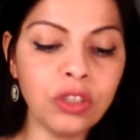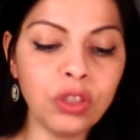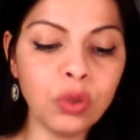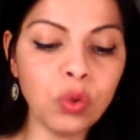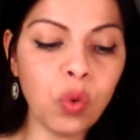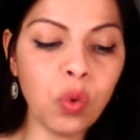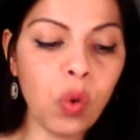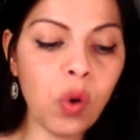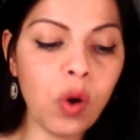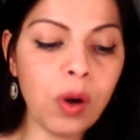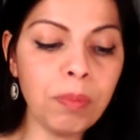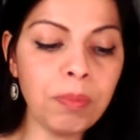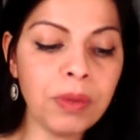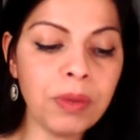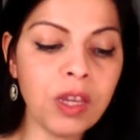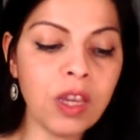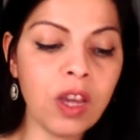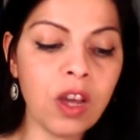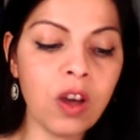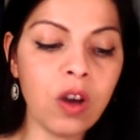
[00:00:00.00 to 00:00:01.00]
That
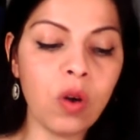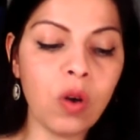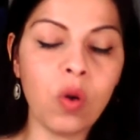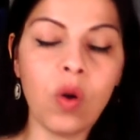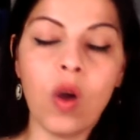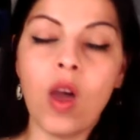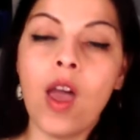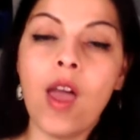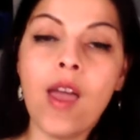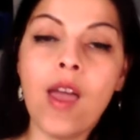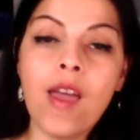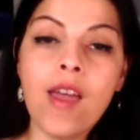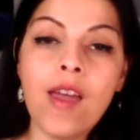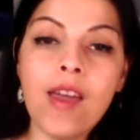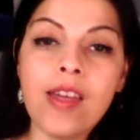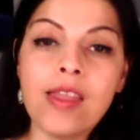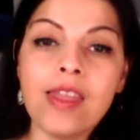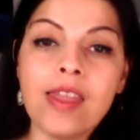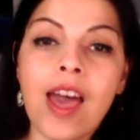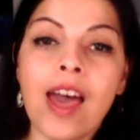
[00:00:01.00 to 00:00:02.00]
is
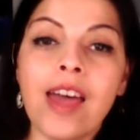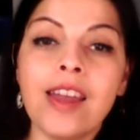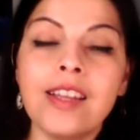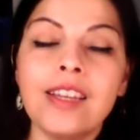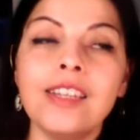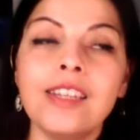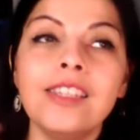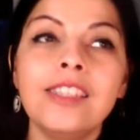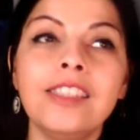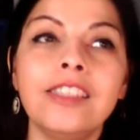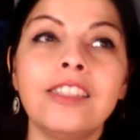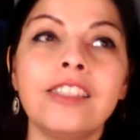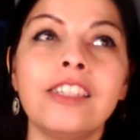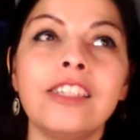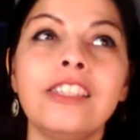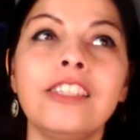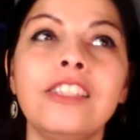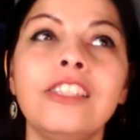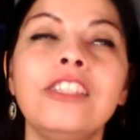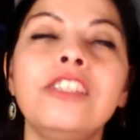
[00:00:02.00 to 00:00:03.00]
your, this is
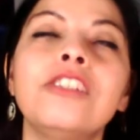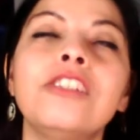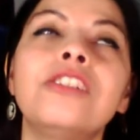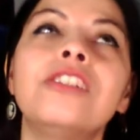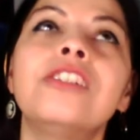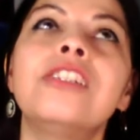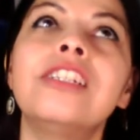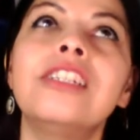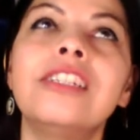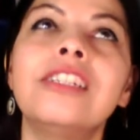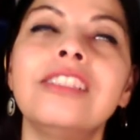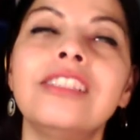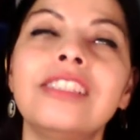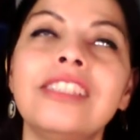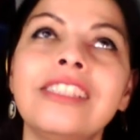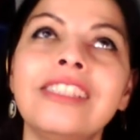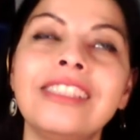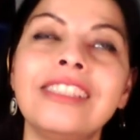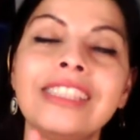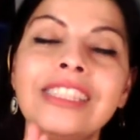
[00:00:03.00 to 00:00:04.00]
just really good
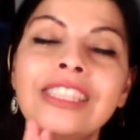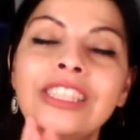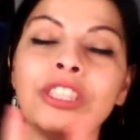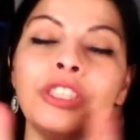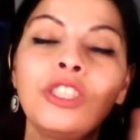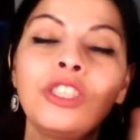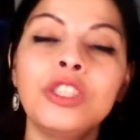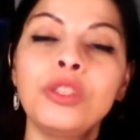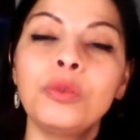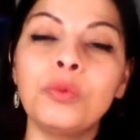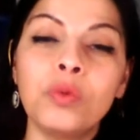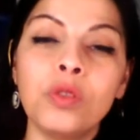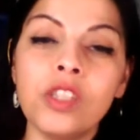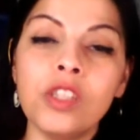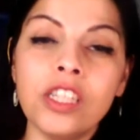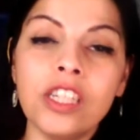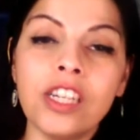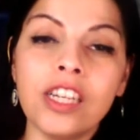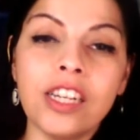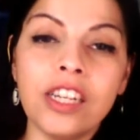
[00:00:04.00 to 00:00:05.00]
energy. Your
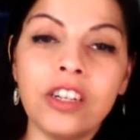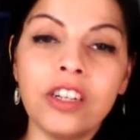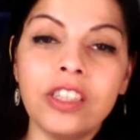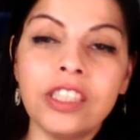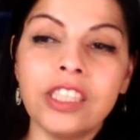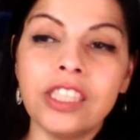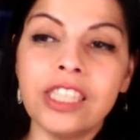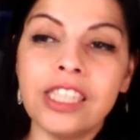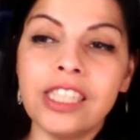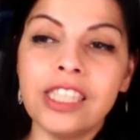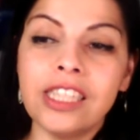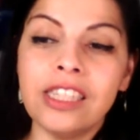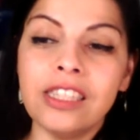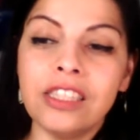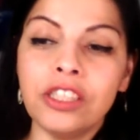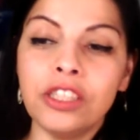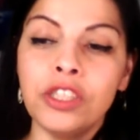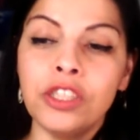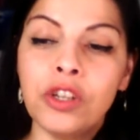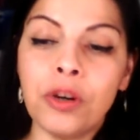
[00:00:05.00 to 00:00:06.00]
blood is pumping,
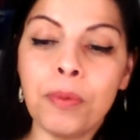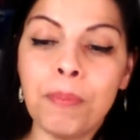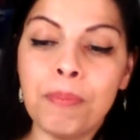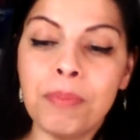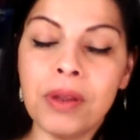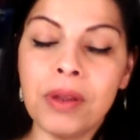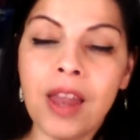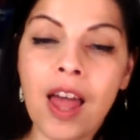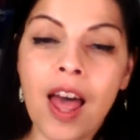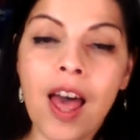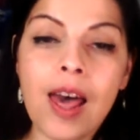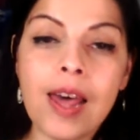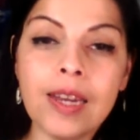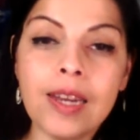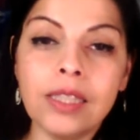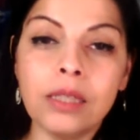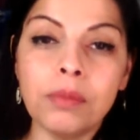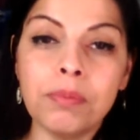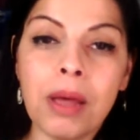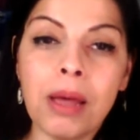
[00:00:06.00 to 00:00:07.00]
you're feeling
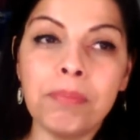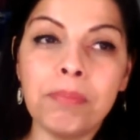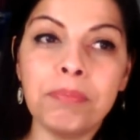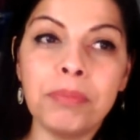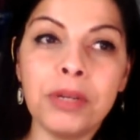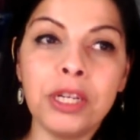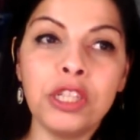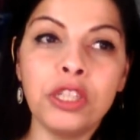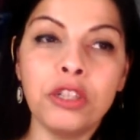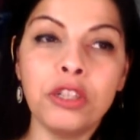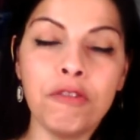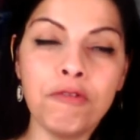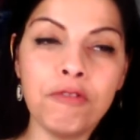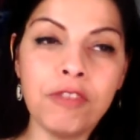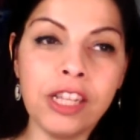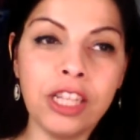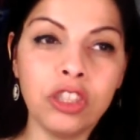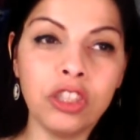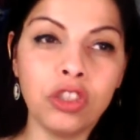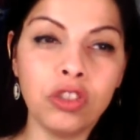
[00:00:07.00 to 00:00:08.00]
strong, your ego
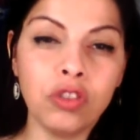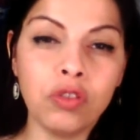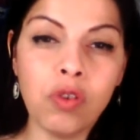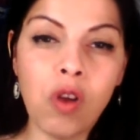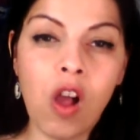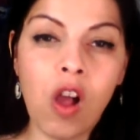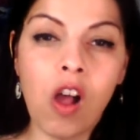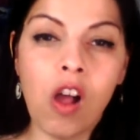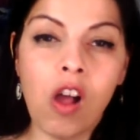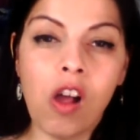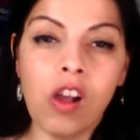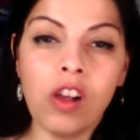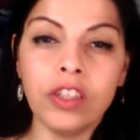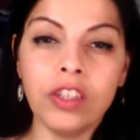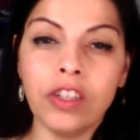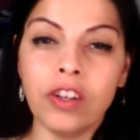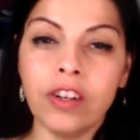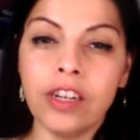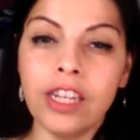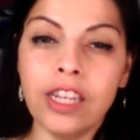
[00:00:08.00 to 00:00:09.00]
is really strong.